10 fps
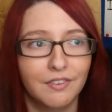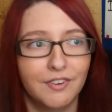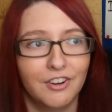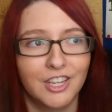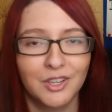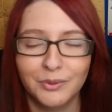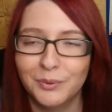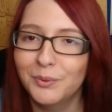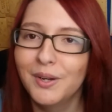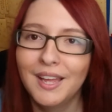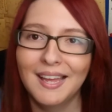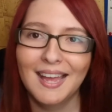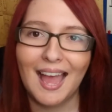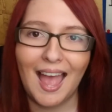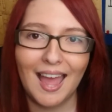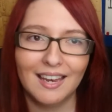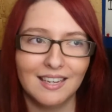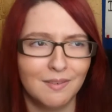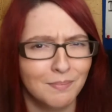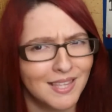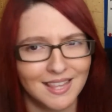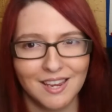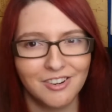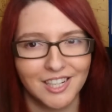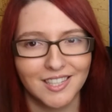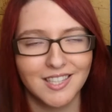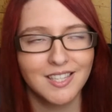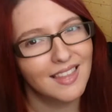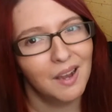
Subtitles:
and very cool and mysterious.